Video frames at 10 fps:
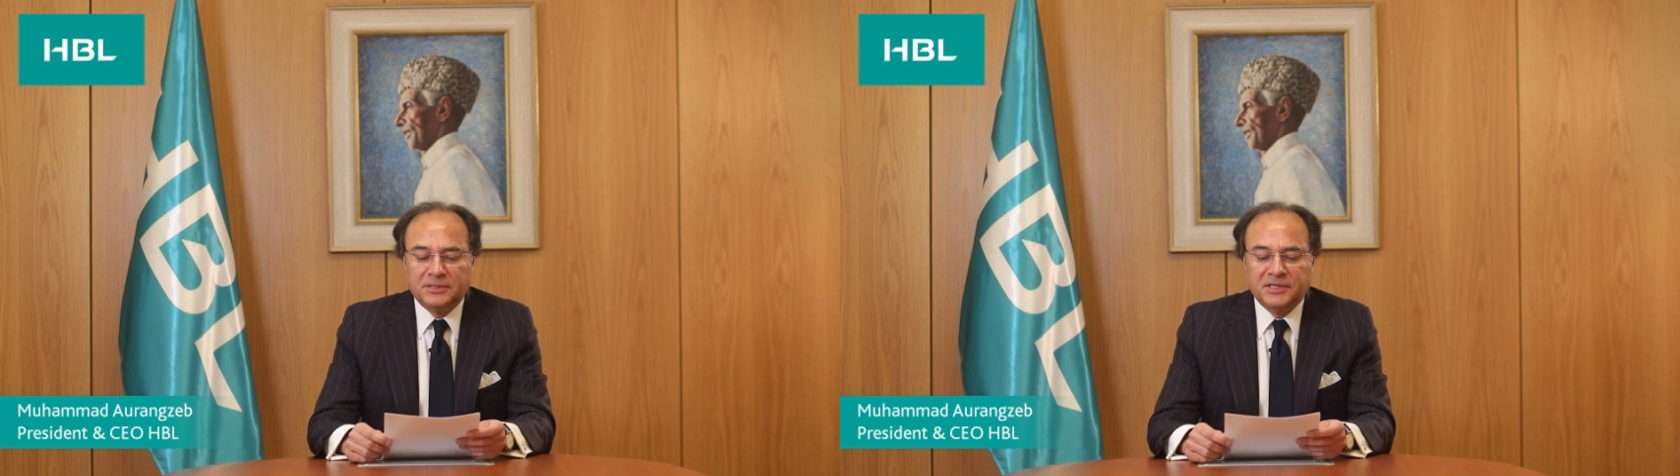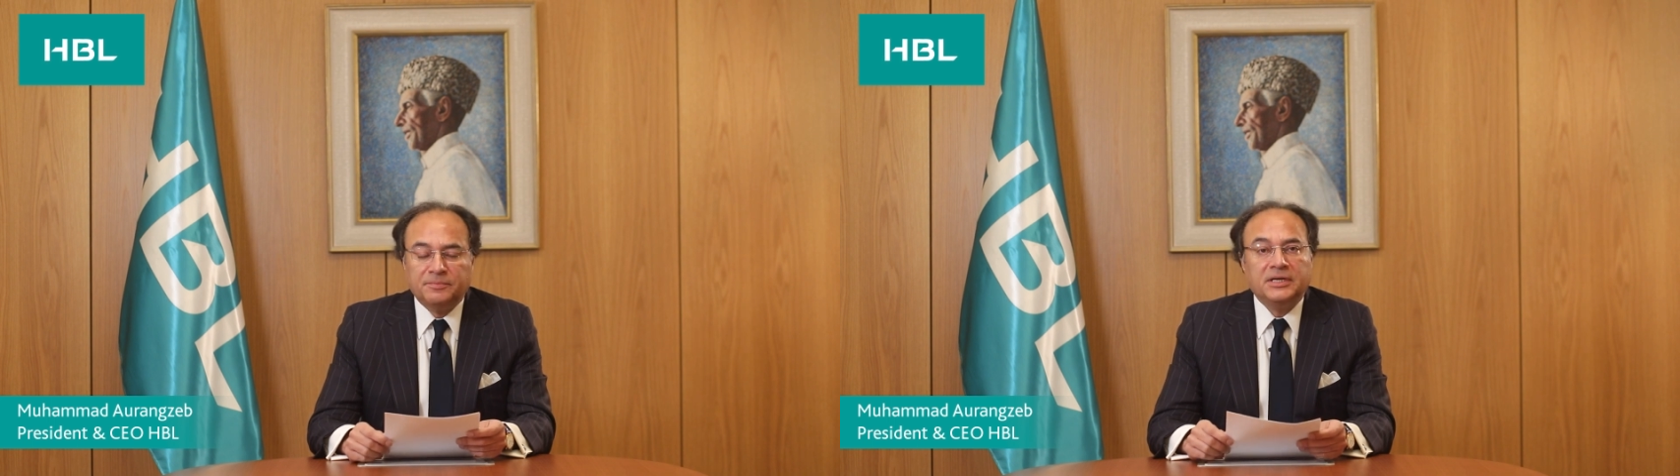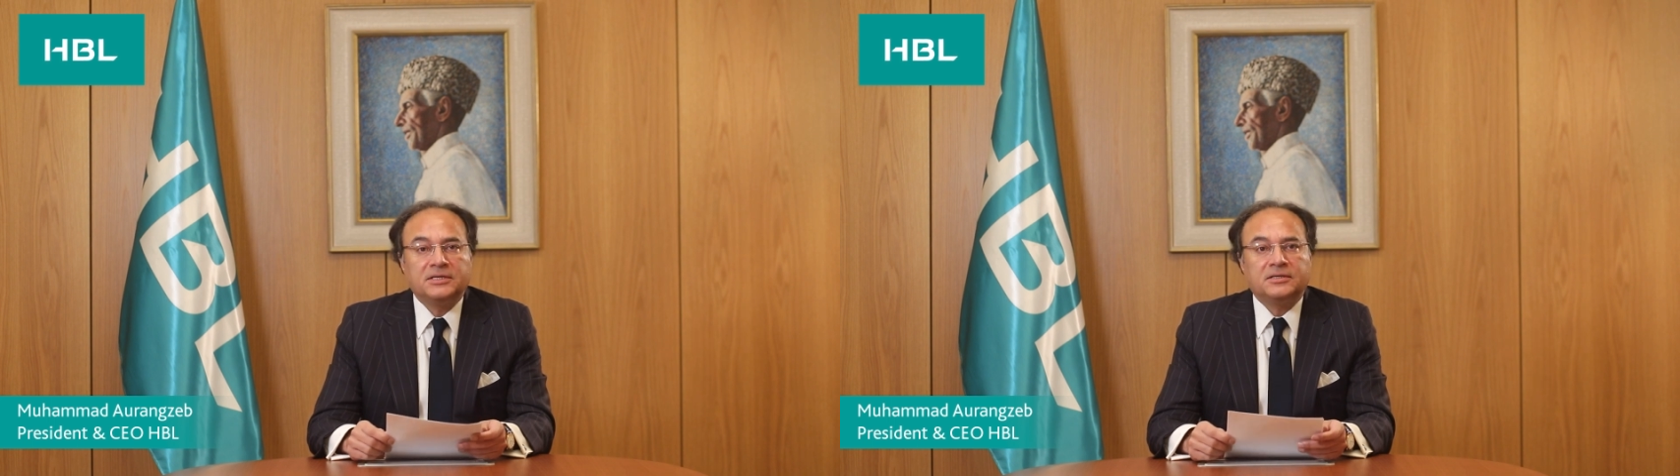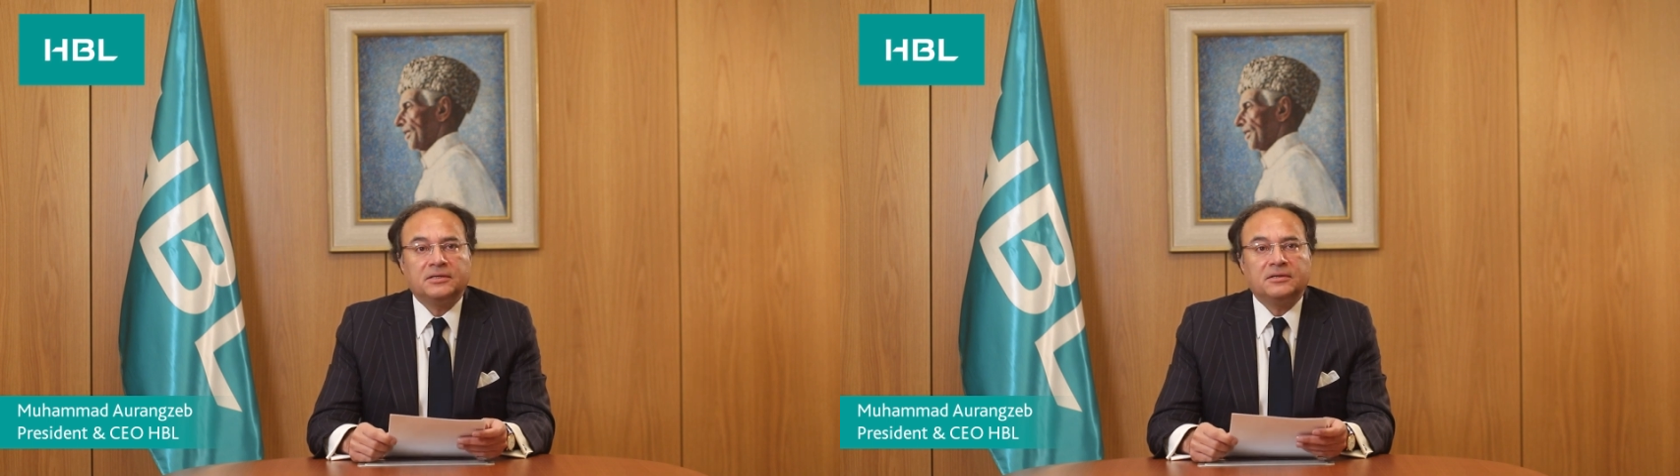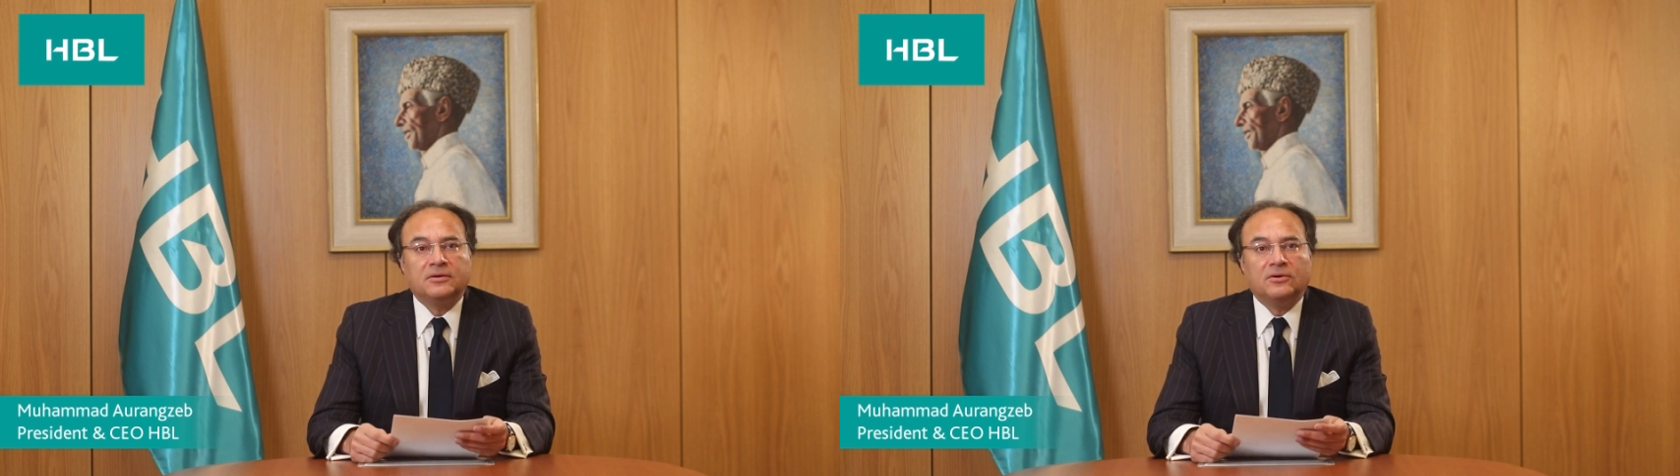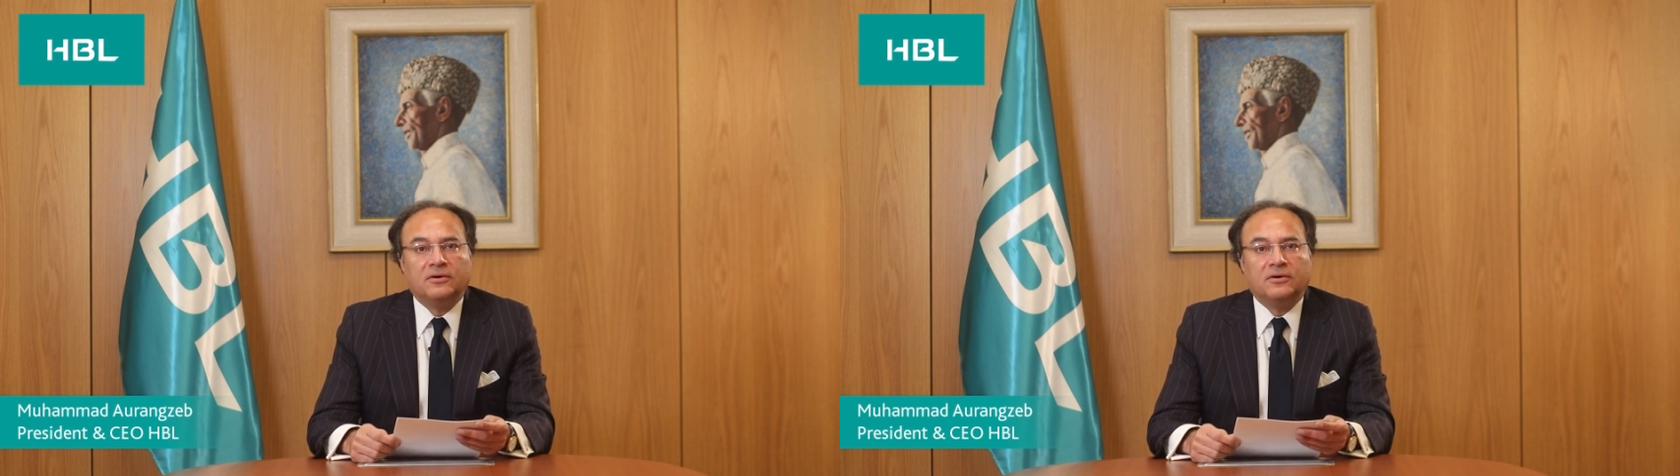Chief Minister